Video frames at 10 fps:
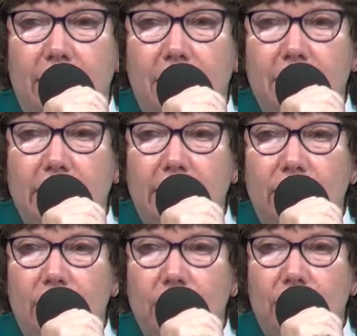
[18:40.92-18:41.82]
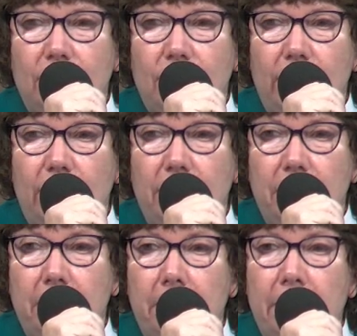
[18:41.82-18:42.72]
they got along pretty well.
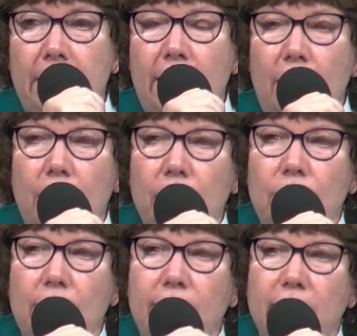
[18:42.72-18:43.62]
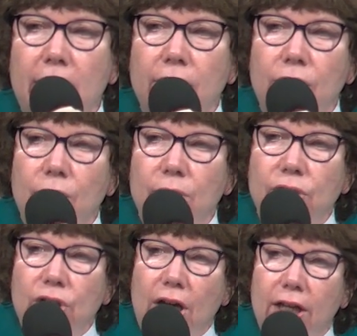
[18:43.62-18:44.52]
Worked with the Reverend Dr. Lewis
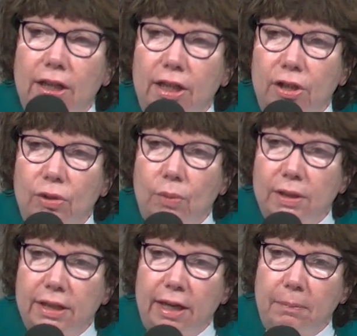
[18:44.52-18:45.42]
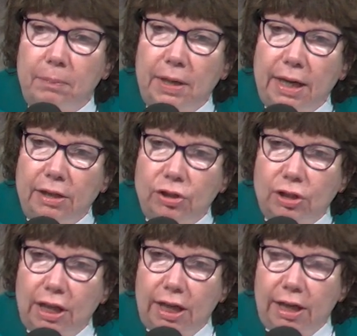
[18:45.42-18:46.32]
Shockley, who was a
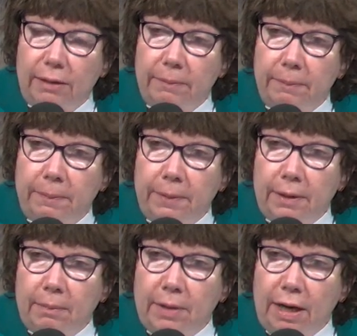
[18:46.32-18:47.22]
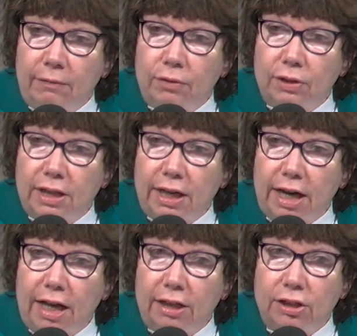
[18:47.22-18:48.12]
PhD behavioral
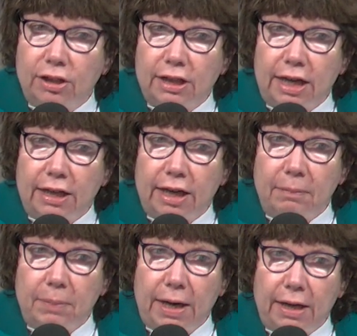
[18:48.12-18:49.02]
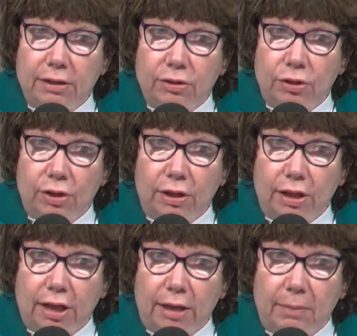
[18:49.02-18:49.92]
psychologist and a pastor in the
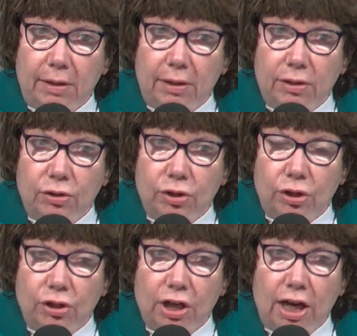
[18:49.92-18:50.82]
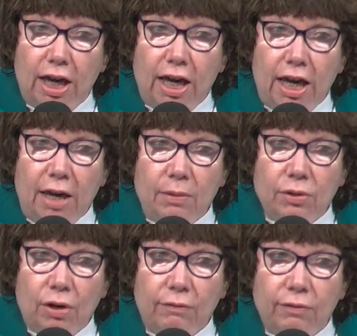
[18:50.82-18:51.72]
United Methodist Church. He was
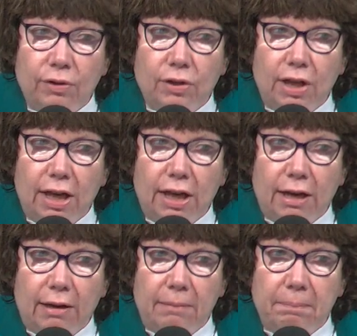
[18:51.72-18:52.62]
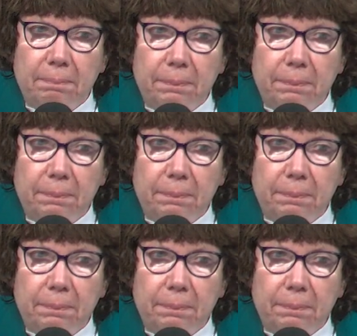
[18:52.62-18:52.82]
offered the um,